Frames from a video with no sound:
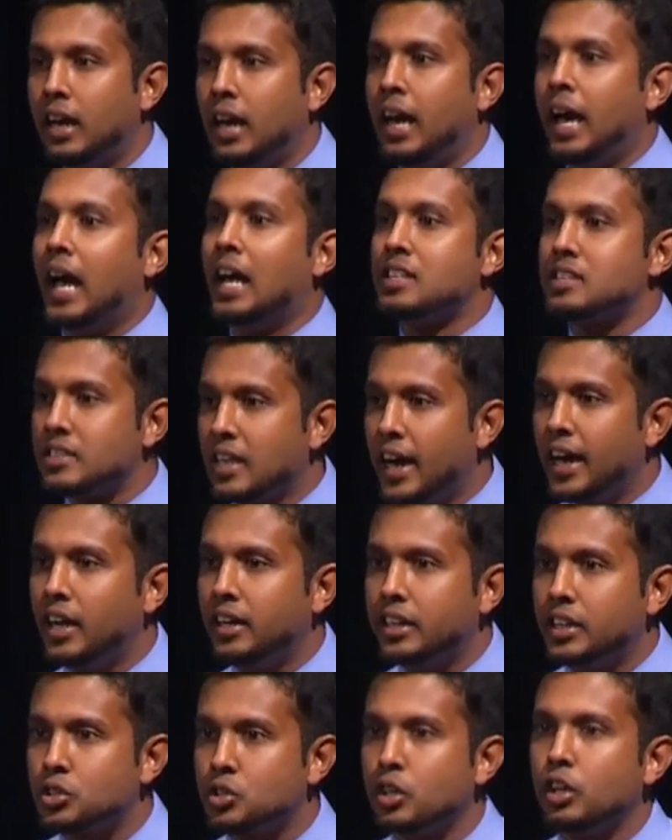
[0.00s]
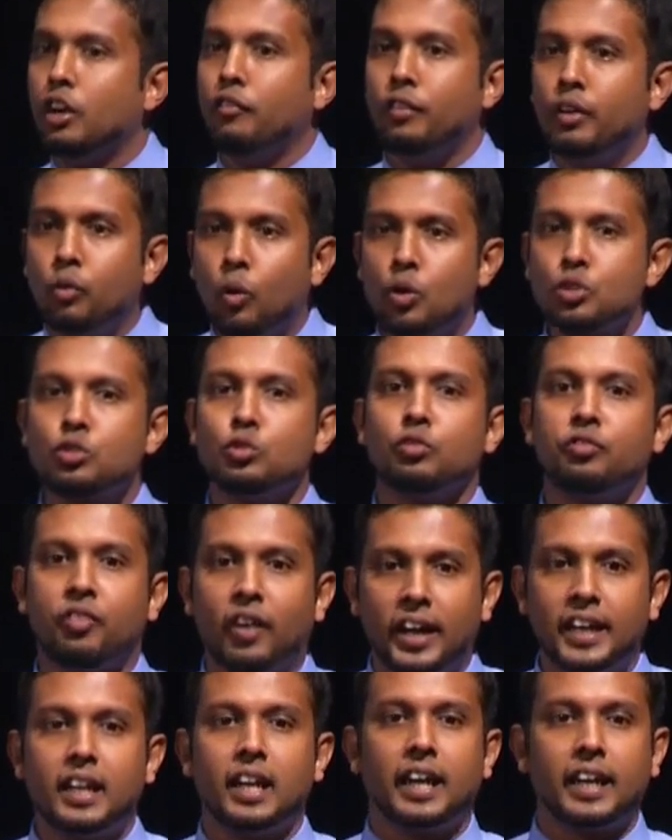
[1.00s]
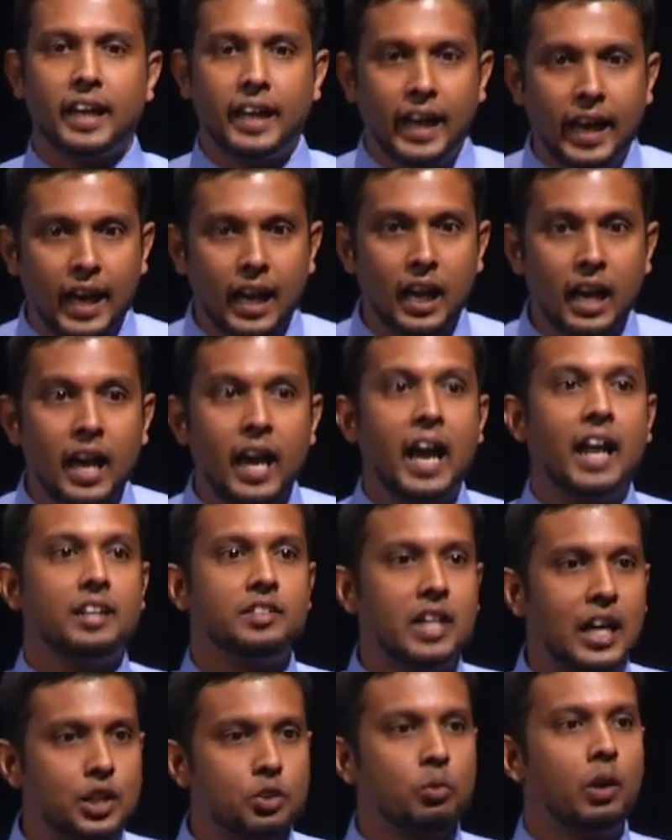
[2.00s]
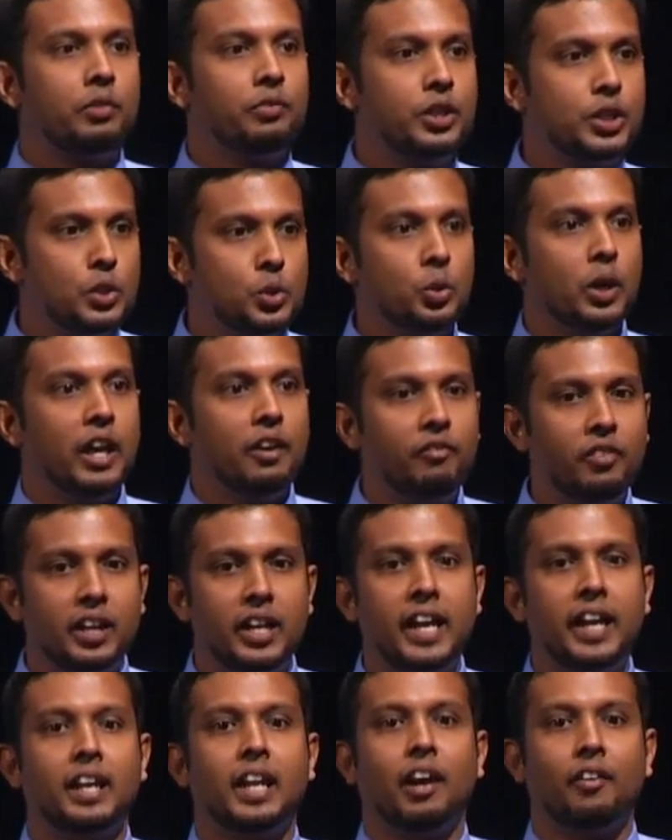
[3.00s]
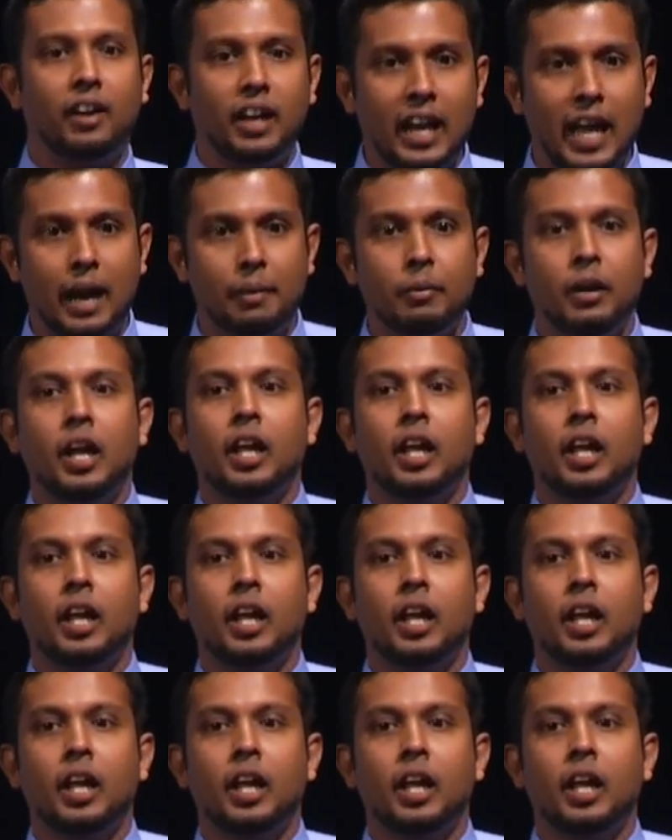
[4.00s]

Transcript: As scientists, we want to fight like a hell and that's what we do every day in our lab.